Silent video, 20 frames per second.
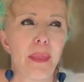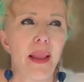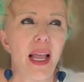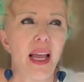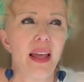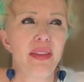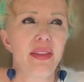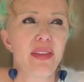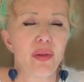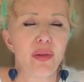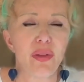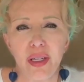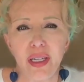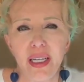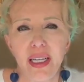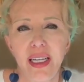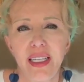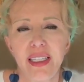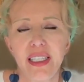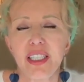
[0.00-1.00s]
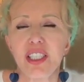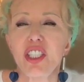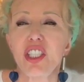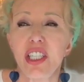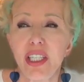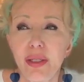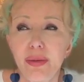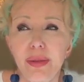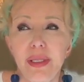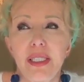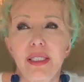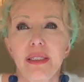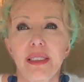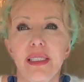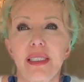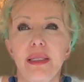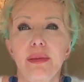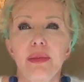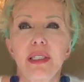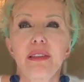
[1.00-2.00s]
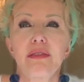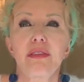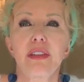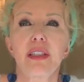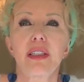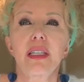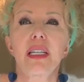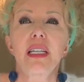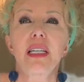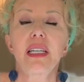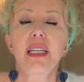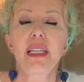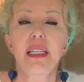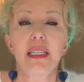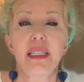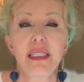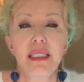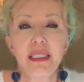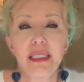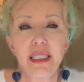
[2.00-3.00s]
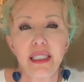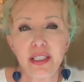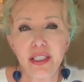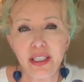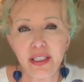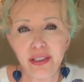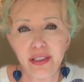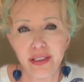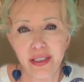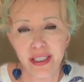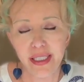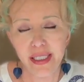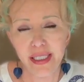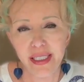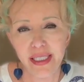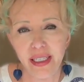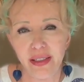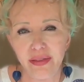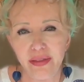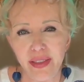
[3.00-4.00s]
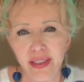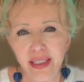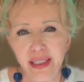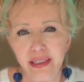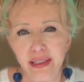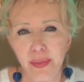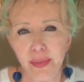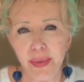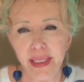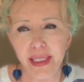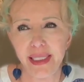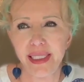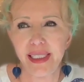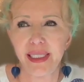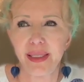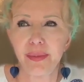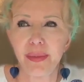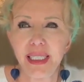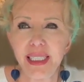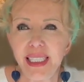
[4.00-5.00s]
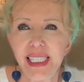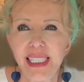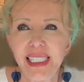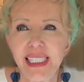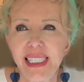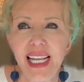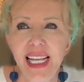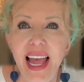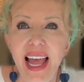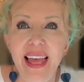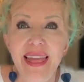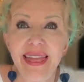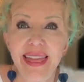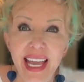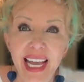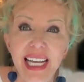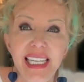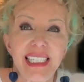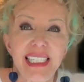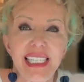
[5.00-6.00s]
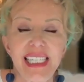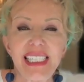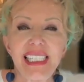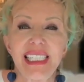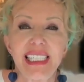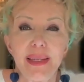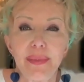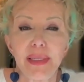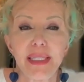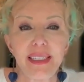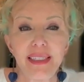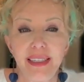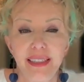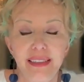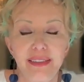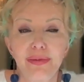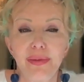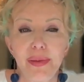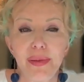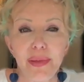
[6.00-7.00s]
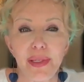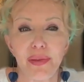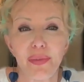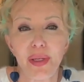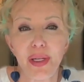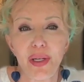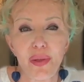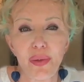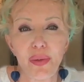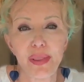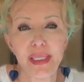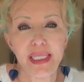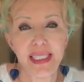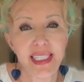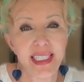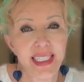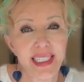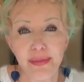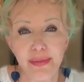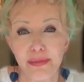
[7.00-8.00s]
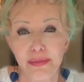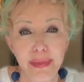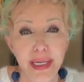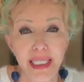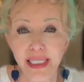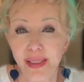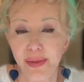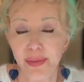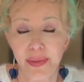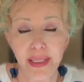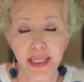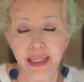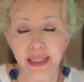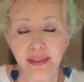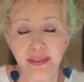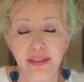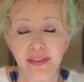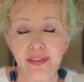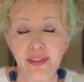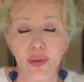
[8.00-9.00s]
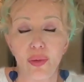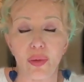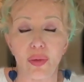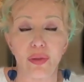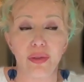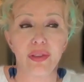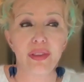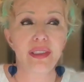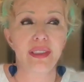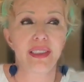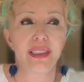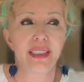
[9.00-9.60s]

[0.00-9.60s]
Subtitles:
and thought that she was doing something wrong. So she got herself a therapist. I mean, this is typical of women. We always think it must be our fault.